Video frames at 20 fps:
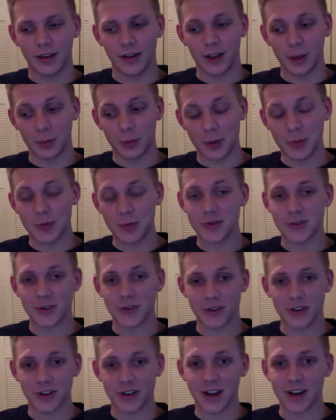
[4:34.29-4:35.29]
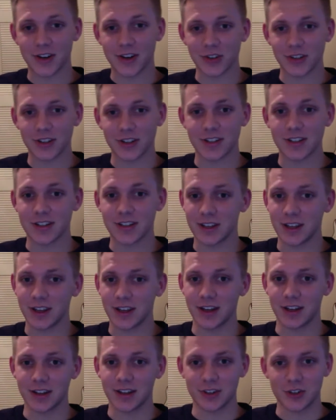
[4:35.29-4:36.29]
and people start actually
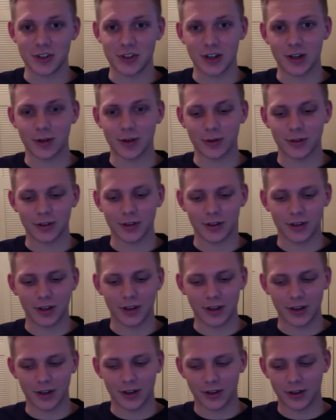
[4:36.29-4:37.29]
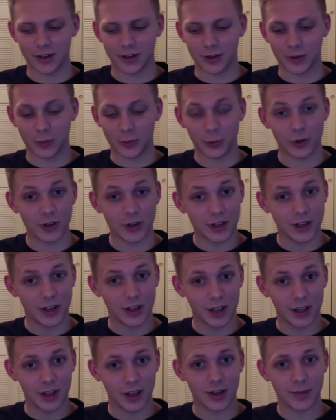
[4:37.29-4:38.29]
singing in the shower. And one
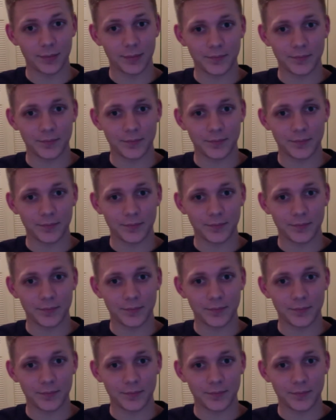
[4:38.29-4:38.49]
day,